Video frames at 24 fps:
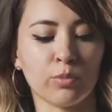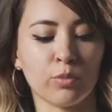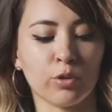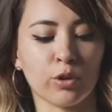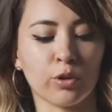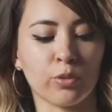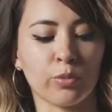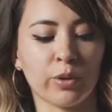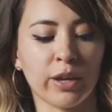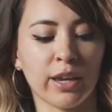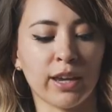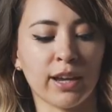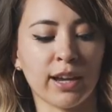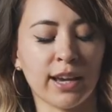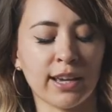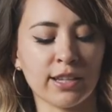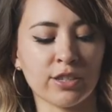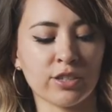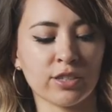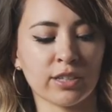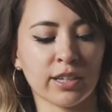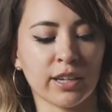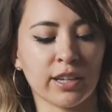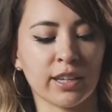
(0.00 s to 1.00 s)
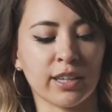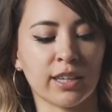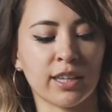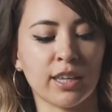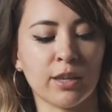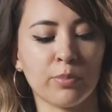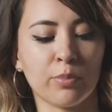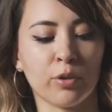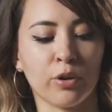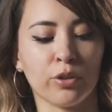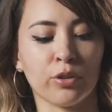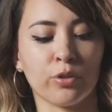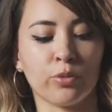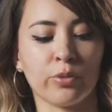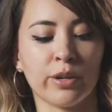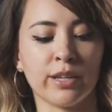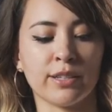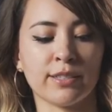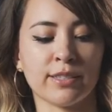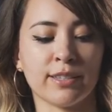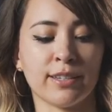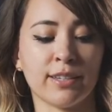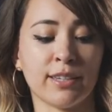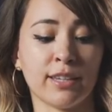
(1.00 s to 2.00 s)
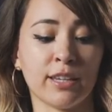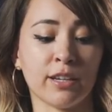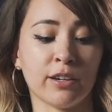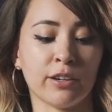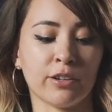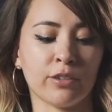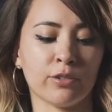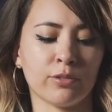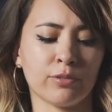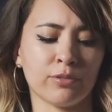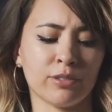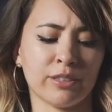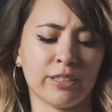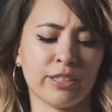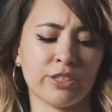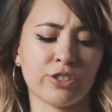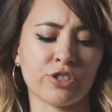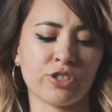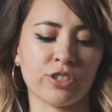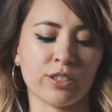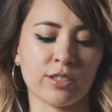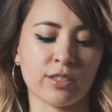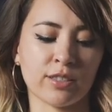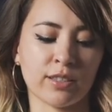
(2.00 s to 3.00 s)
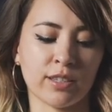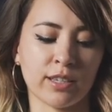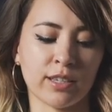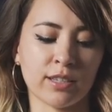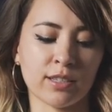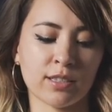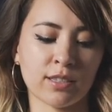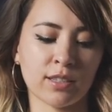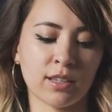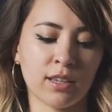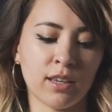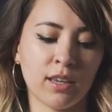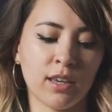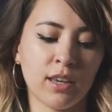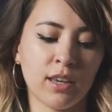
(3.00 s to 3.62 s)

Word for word: need more weight. I just kind of keep all the weights in here. I don't really adjust this.